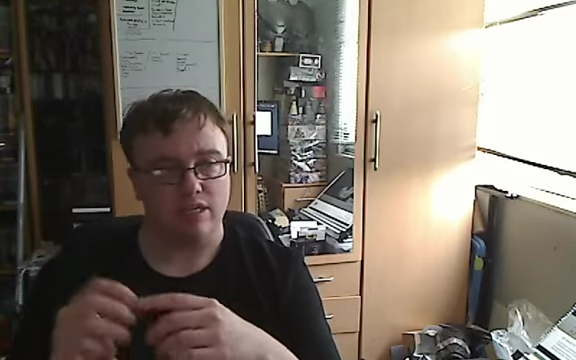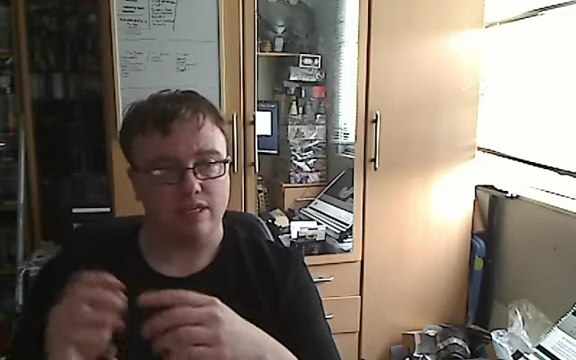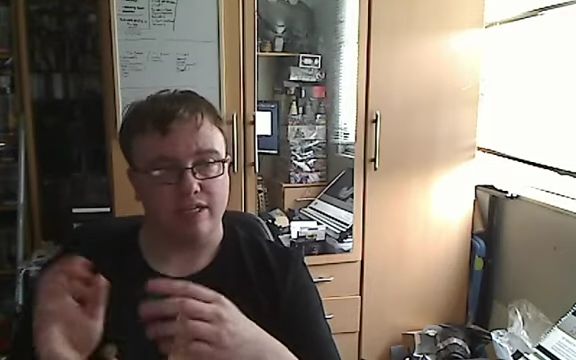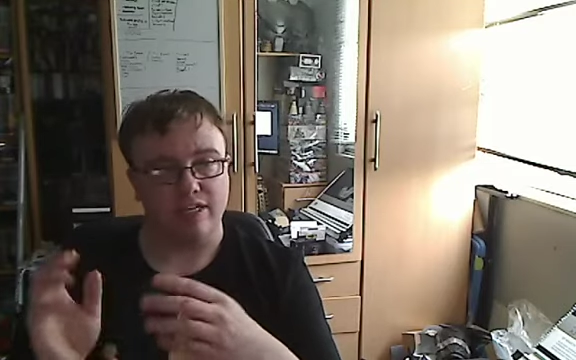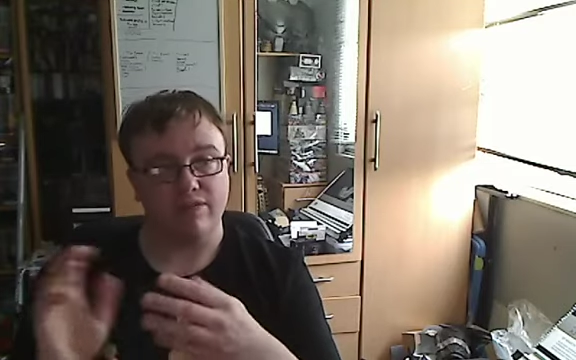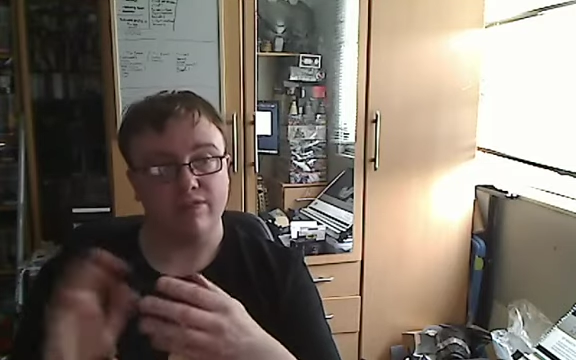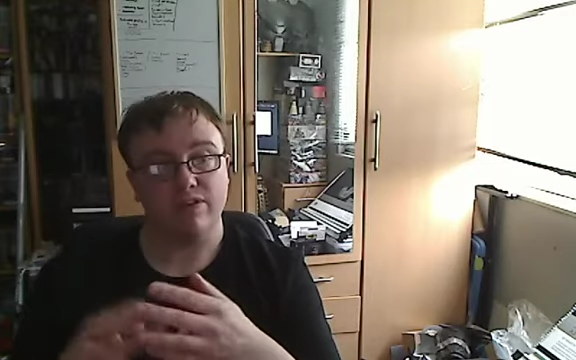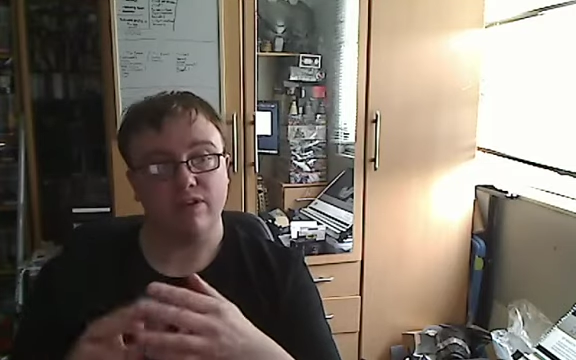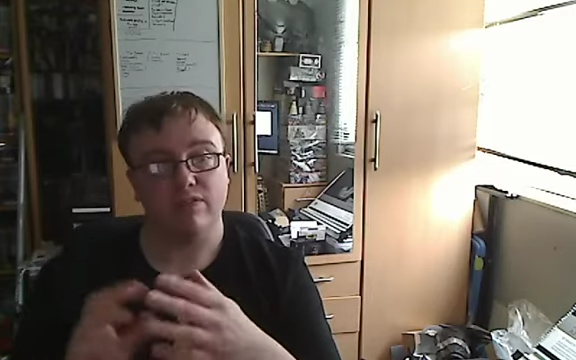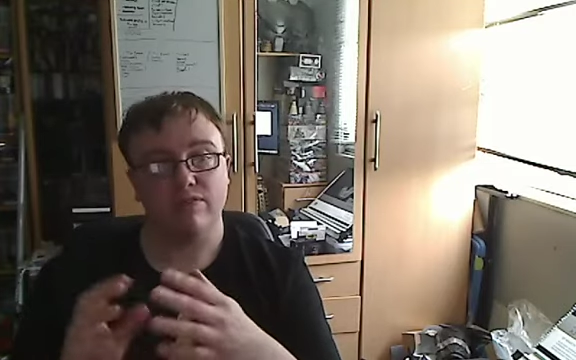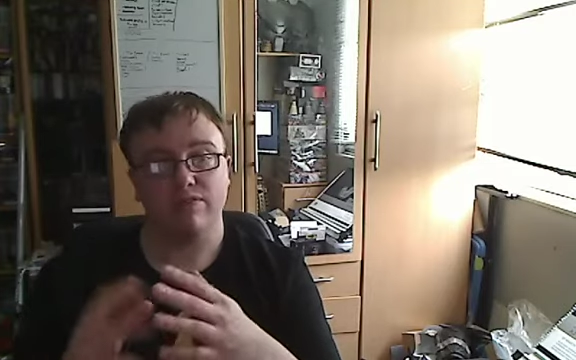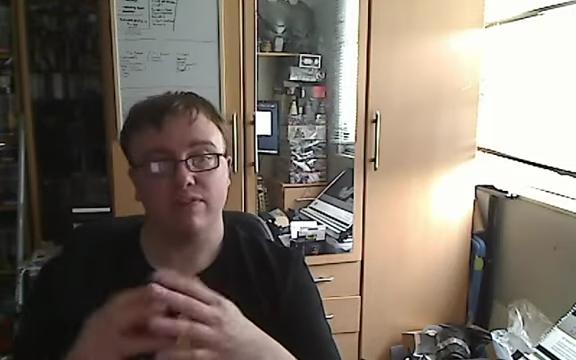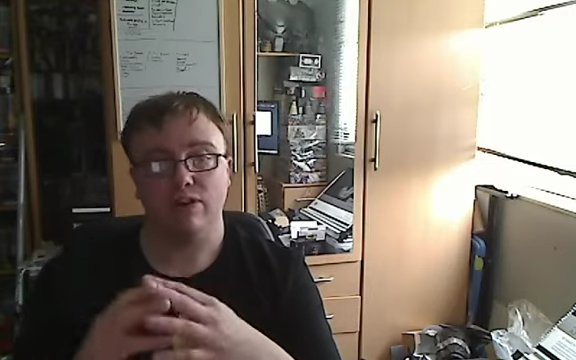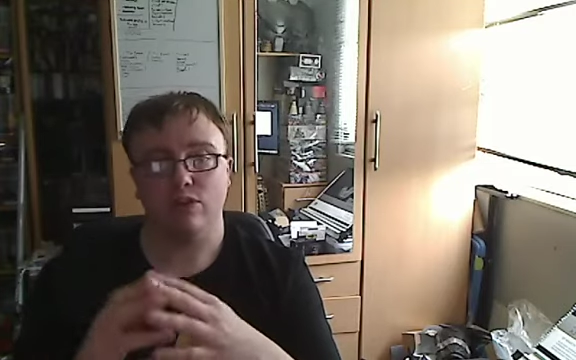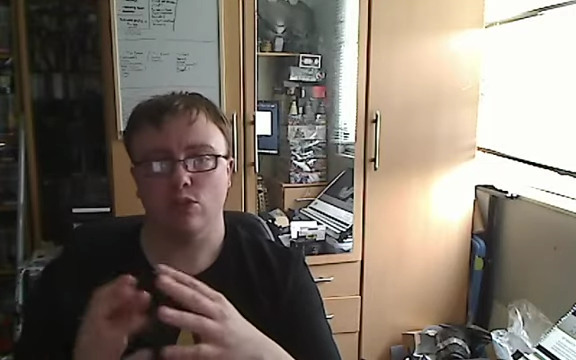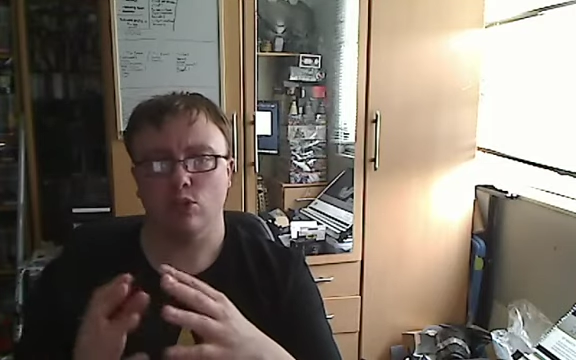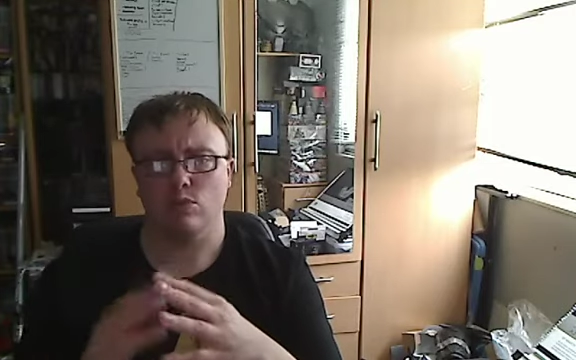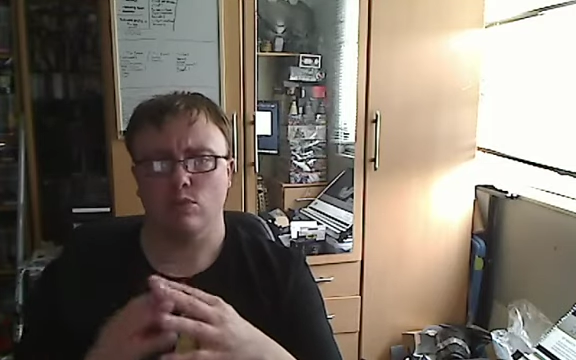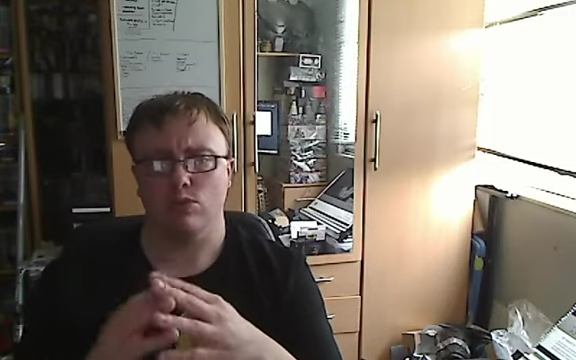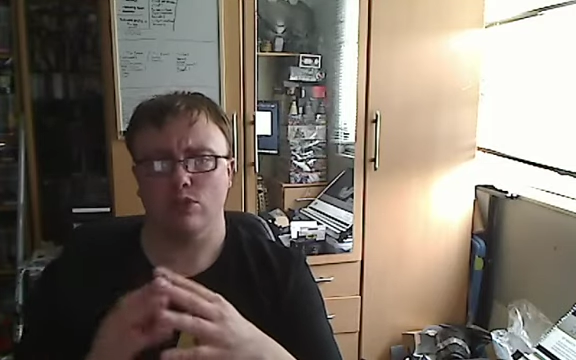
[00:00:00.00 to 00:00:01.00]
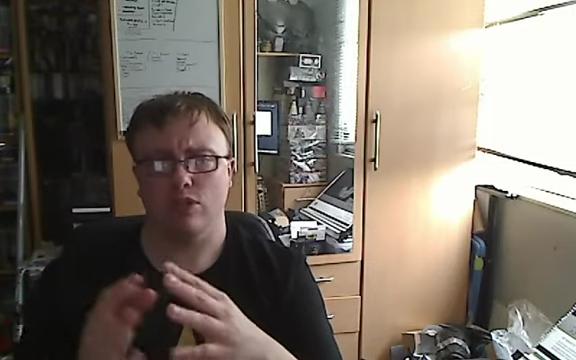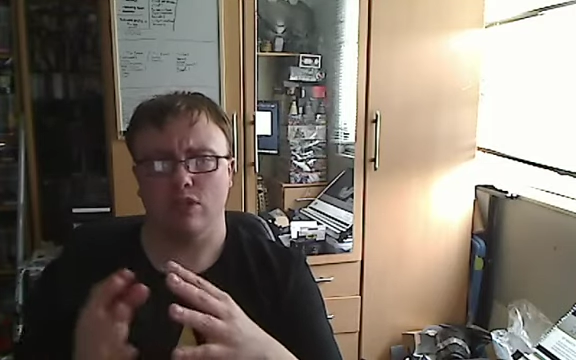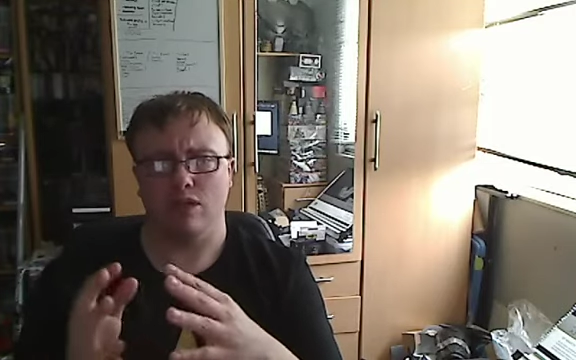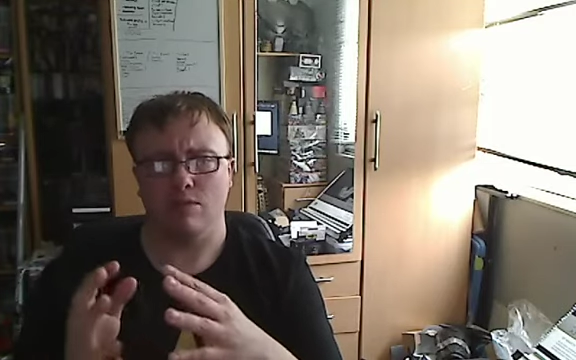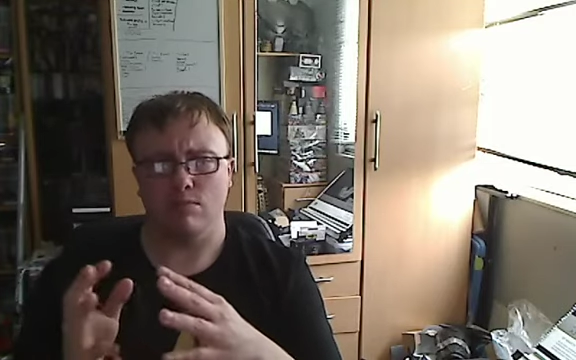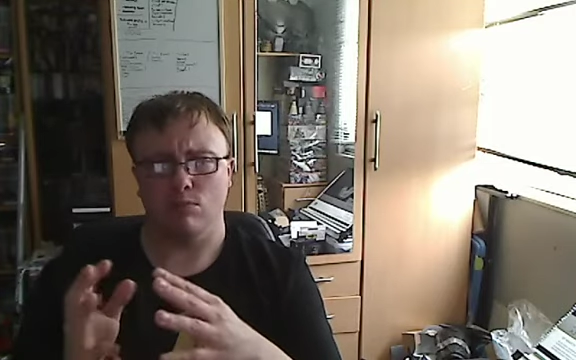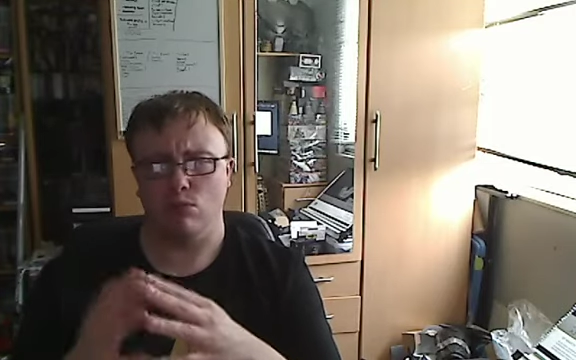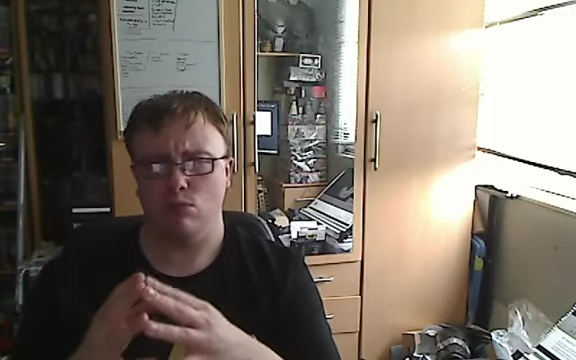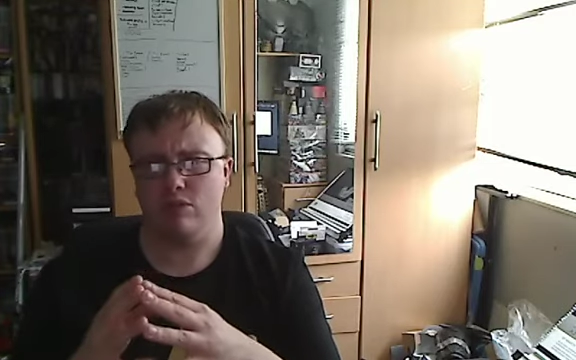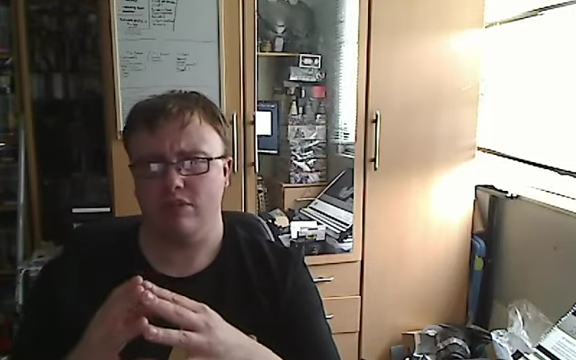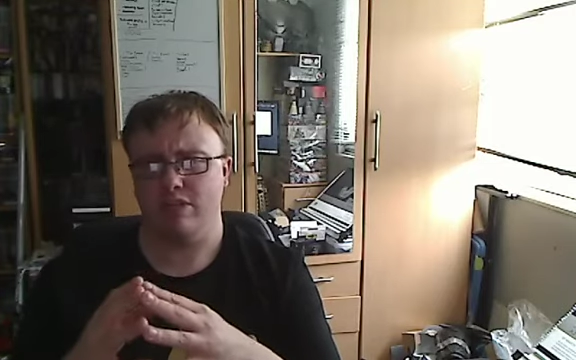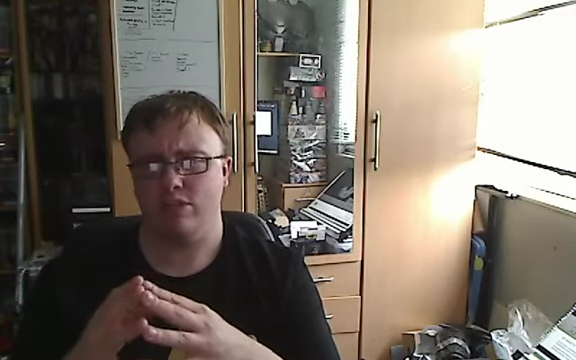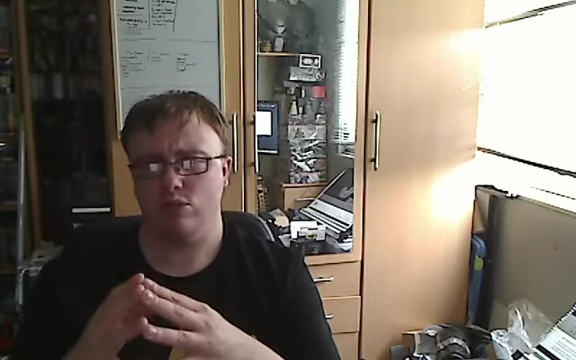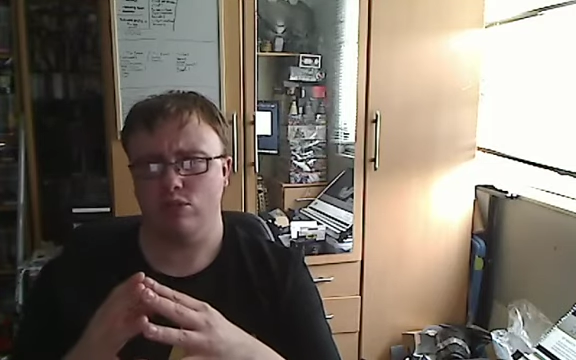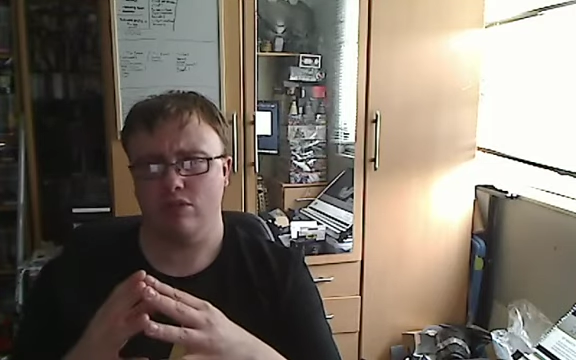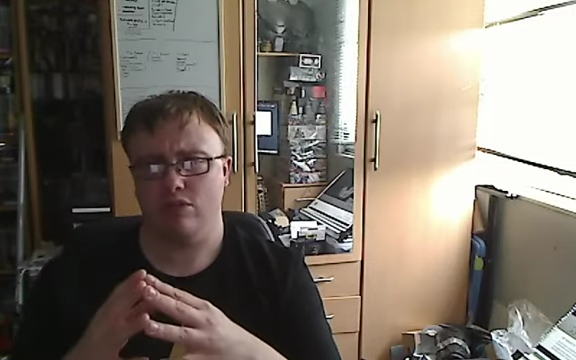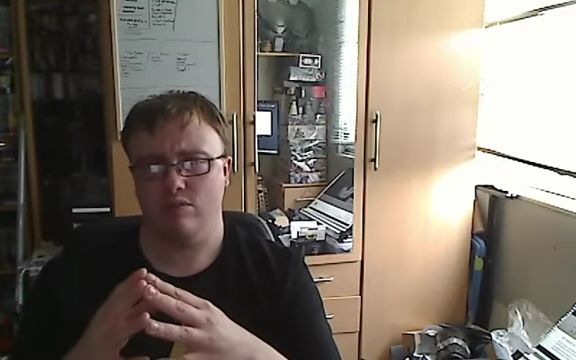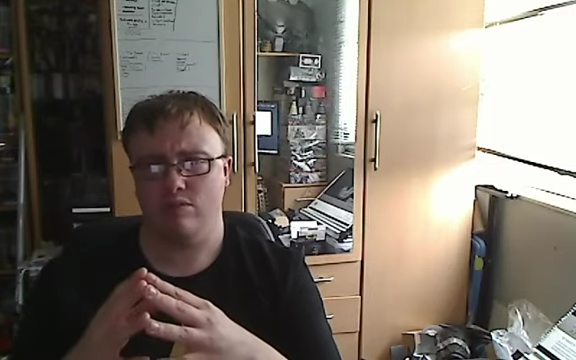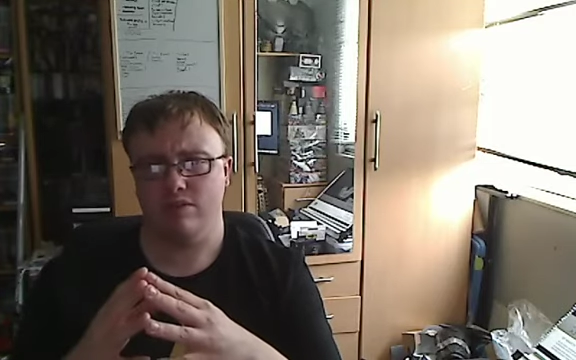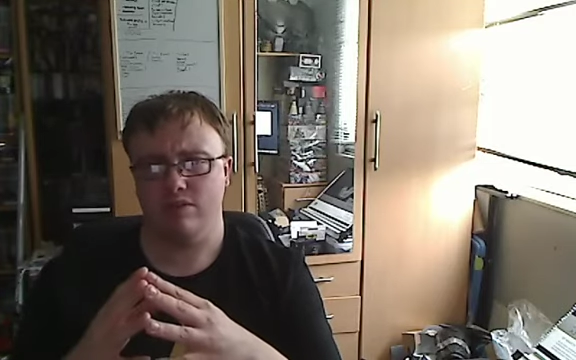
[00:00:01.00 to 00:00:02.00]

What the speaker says: if I can find someone to like multi-stream